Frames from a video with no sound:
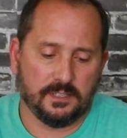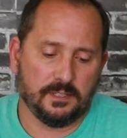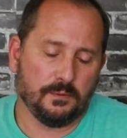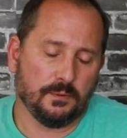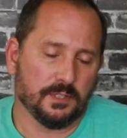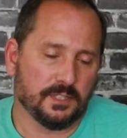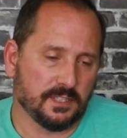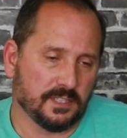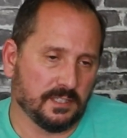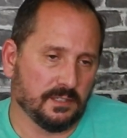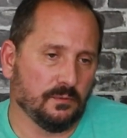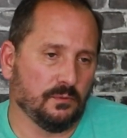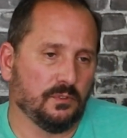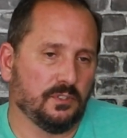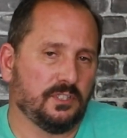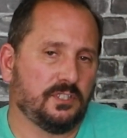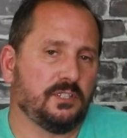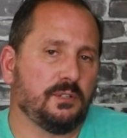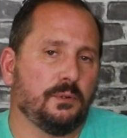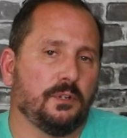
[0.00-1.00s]
Let's
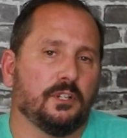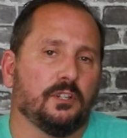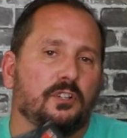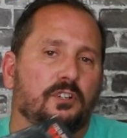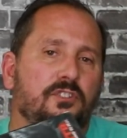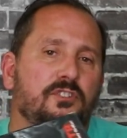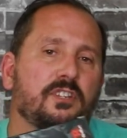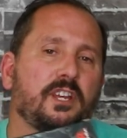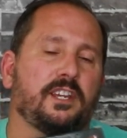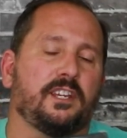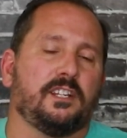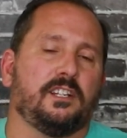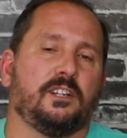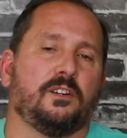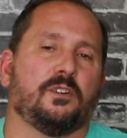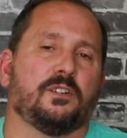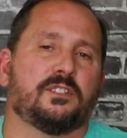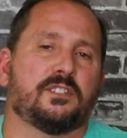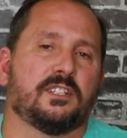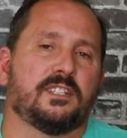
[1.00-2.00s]
see what it looks like in
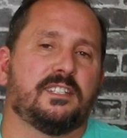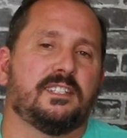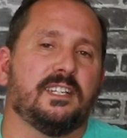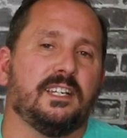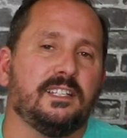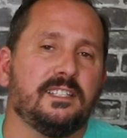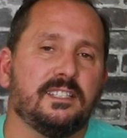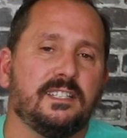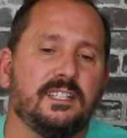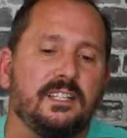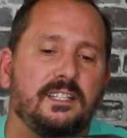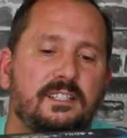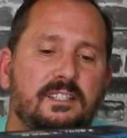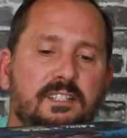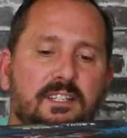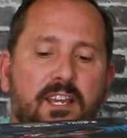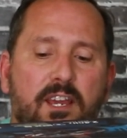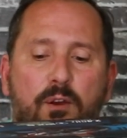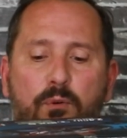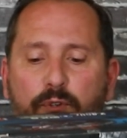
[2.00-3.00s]
here. It's a 16th
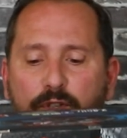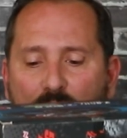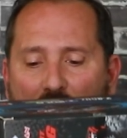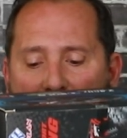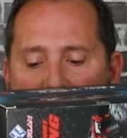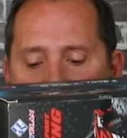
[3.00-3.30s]
scale, which I